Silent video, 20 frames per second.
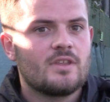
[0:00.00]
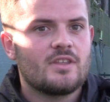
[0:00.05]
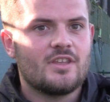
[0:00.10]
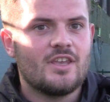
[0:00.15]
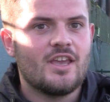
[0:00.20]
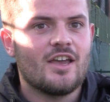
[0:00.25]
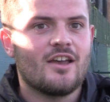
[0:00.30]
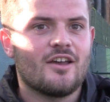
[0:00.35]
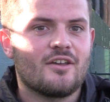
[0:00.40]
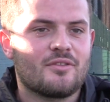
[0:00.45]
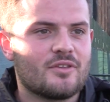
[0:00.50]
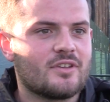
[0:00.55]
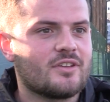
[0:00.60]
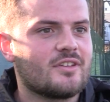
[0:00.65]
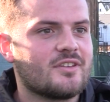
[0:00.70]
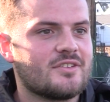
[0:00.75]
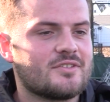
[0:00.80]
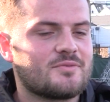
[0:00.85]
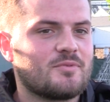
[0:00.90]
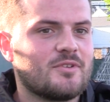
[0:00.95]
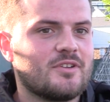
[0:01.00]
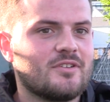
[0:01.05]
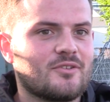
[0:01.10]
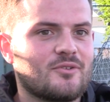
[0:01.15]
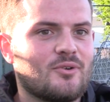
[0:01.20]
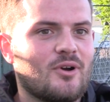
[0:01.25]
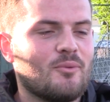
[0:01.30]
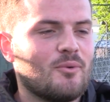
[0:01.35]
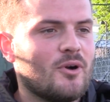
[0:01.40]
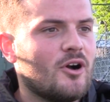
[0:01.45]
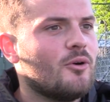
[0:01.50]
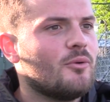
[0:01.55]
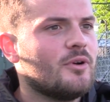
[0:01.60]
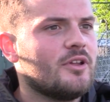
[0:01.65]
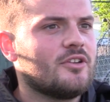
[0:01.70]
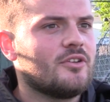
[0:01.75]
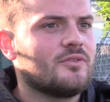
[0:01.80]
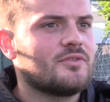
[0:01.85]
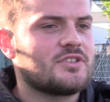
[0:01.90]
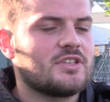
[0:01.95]
Yeah, I think it's been quite
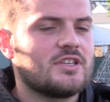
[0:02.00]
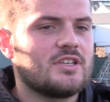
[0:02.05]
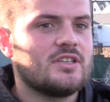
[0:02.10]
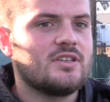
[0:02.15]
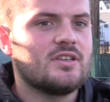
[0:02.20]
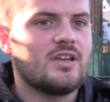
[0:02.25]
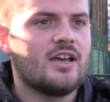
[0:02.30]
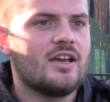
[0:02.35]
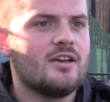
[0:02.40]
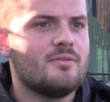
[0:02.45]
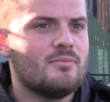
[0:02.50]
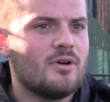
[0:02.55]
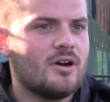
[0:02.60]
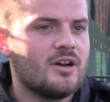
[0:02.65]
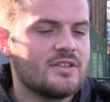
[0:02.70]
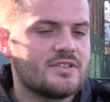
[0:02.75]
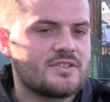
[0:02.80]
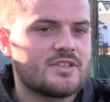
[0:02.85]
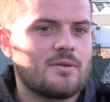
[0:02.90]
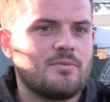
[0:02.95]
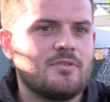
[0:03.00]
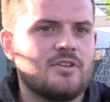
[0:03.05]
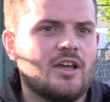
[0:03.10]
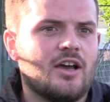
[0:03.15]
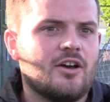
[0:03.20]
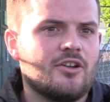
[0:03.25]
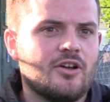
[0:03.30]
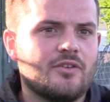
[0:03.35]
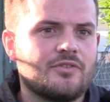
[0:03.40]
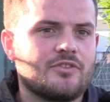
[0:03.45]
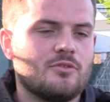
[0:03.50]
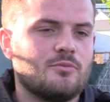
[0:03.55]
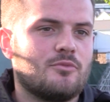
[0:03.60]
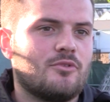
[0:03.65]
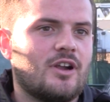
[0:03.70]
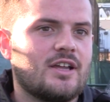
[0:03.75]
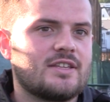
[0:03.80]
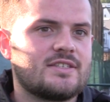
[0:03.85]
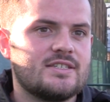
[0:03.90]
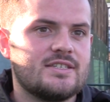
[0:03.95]
whirlwind. Obviously, Martin stepping down after the
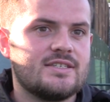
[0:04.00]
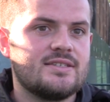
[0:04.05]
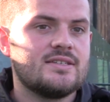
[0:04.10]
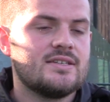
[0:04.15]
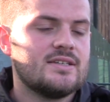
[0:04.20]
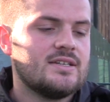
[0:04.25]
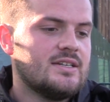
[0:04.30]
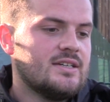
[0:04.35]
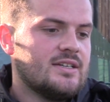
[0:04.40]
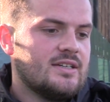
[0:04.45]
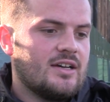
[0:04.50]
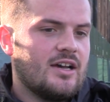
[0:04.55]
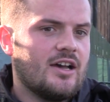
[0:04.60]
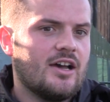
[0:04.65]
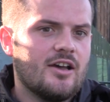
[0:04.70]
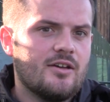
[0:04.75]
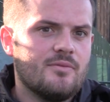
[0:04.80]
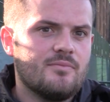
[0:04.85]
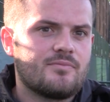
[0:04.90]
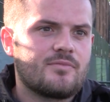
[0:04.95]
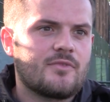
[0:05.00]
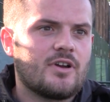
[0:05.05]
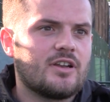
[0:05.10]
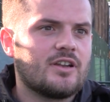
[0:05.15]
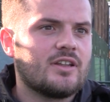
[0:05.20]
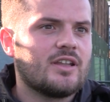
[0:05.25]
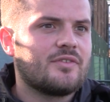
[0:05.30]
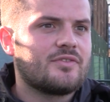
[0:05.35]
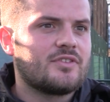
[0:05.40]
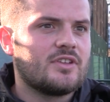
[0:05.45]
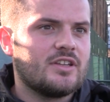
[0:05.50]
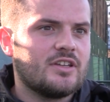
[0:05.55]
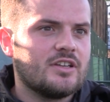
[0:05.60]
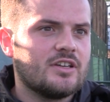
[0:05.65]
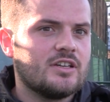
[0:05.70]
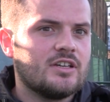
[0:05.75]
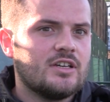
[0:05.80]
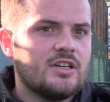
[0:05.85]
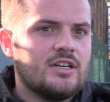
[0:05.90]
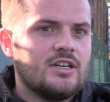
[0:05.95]
Moratti kind of left it in
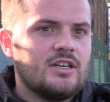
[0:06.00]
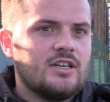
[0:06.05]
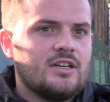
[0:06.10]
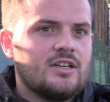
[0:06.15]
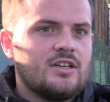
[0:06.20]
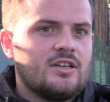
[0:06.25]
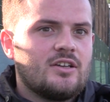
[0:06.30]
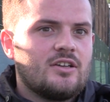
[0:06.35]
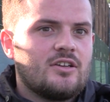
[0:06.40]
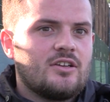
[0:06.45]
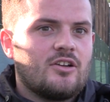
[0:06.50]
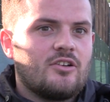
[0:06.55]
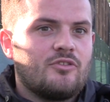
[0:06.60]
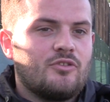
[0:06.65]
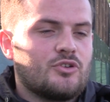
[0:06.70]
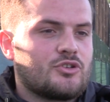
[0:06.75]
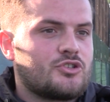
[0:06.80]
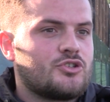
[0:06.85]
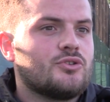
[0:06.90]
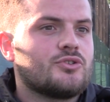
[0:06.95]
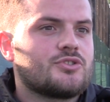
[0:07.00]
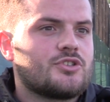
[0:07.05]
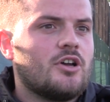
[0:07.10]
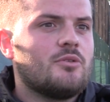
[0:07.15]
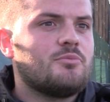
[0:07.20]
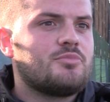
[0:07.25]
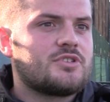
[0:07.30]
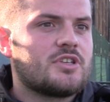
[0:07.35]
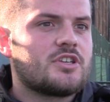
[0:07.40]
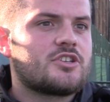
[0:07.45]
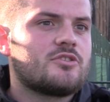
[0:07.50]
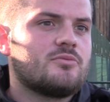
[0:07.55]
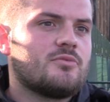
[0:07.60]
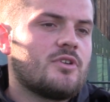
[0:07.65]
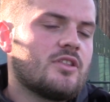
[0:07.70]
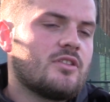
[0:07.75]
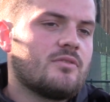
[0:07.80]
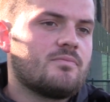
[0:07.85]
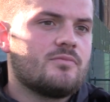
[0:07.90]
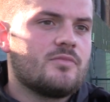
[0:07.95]
a real short-term position
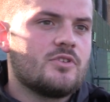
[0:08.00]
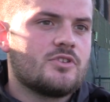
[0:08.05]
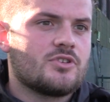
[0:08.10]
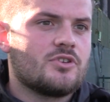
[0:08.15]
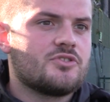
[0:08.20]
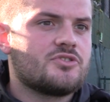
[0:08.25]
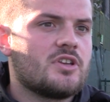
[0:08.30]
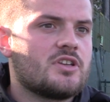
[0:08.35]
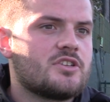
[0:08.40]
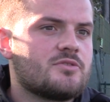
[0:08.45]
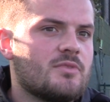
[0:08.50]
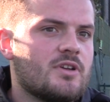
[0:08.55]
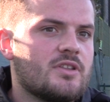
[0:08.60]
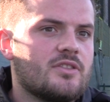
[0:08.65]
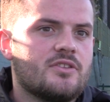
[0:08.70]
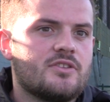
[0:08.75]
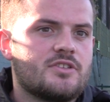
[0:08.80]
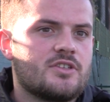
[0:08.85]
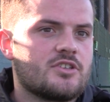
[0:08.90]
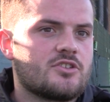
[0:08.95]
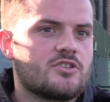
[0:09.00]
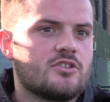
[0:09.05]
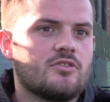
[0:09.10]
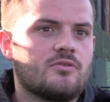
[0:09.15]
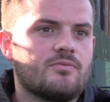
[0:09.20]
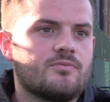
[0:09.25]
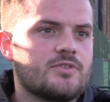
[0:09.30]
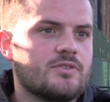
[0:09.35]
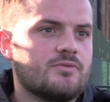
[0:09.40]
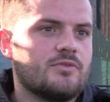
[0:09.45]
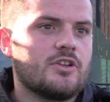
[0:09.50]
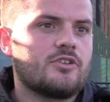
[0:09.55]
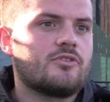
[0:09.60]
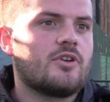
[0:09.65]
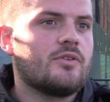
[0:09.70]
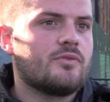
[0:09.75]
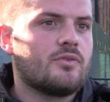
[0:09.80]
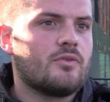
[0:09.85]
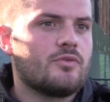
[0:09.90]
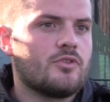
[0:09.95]
where the association made the decision. Obviously, really
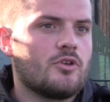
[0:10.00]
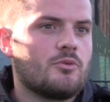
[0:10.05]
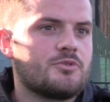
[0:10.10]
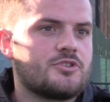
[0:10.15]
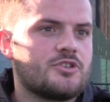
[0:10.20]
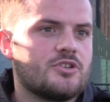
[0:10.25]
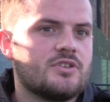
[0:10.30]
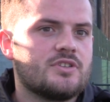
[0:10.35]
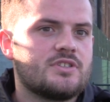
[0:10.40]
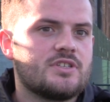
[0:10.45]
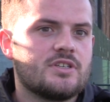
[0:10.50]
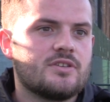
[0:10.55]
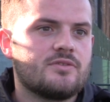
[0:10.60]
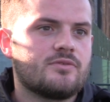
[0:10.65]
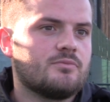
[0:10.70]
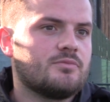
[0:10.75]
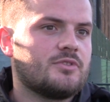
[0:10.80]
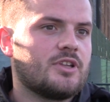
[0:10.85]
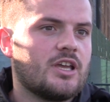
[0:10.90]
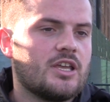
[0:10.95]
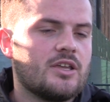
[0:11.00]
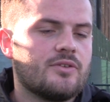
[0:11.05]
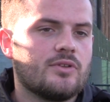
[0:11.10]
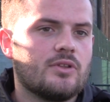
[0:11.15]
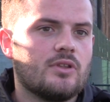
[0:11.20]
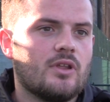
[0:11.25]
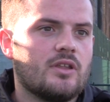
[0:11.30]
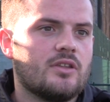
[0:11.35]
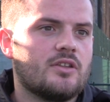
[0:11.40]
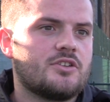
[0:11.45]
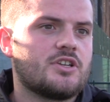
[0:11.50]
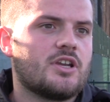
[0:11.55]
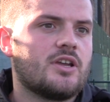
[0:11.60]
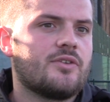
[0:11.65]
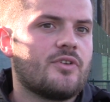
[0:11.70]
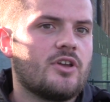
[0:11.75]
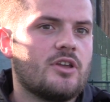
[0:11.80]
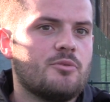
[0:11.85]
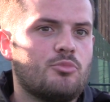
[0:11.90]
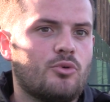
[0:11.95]
grateful for the opportunity from Dave and the
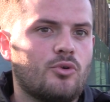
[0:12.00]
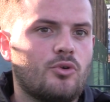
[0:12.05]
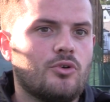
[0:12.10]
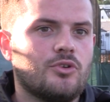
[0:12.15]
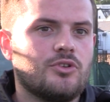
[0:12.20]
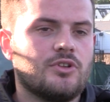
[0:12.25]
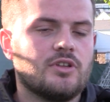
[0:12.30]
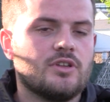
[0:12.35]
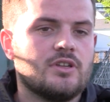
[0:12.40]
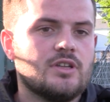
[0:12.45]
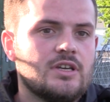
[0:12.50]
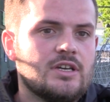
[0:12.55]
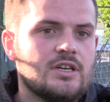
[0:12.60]
JFA board.